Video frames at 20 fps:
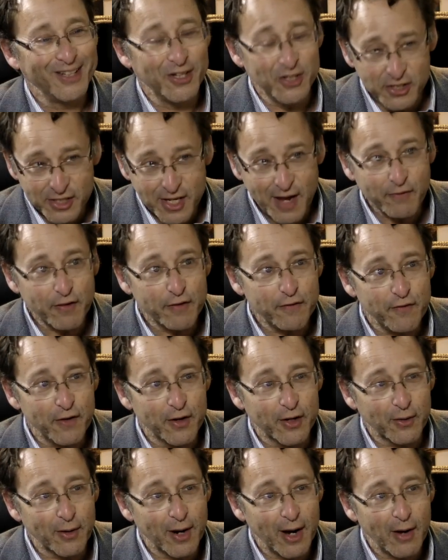yeah. You just have to
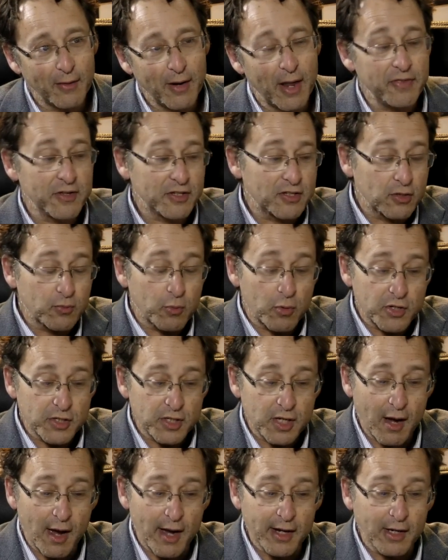figure out, and this is where
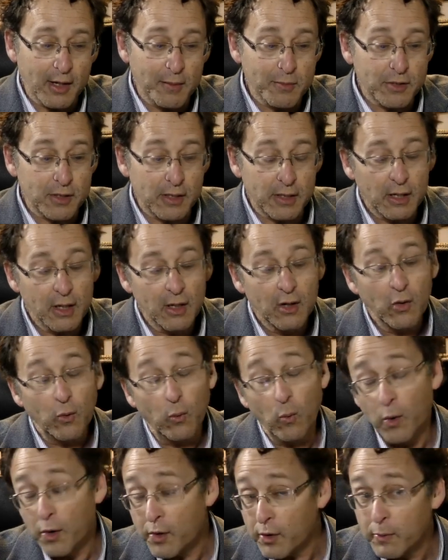C I comes in,
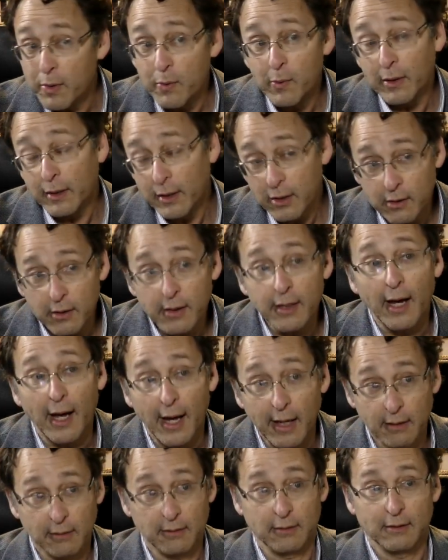what are we really good
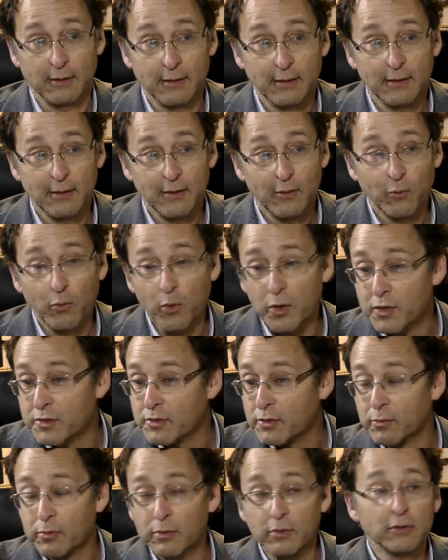at? What
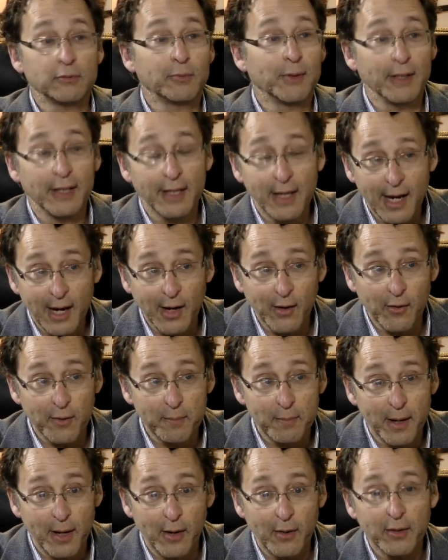does the world really care
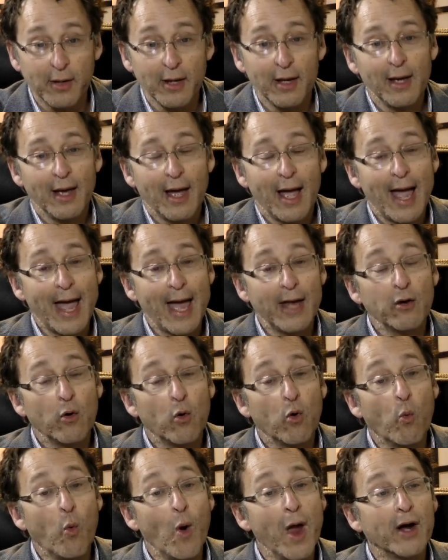about? And
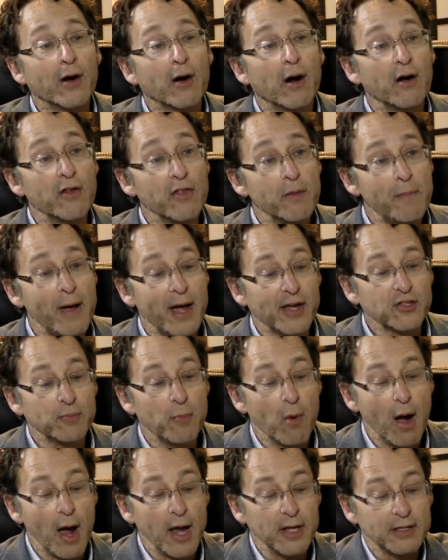where are the best
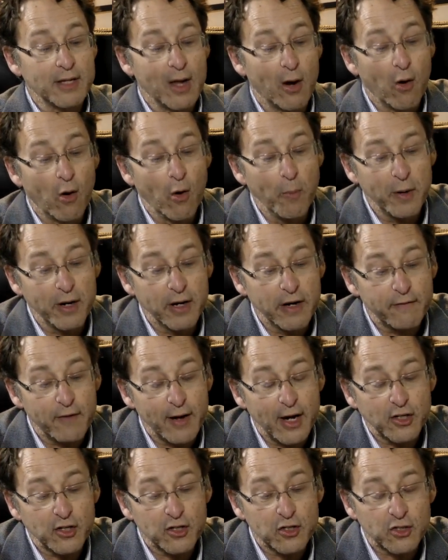minds? Now, open
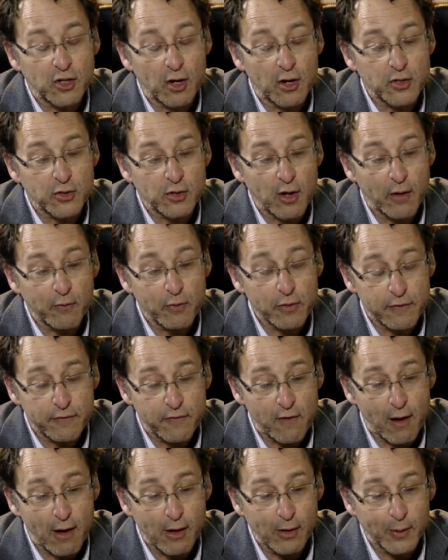innovation starts off with the
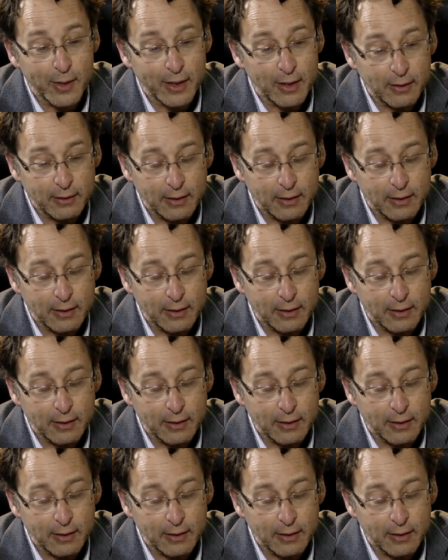following, and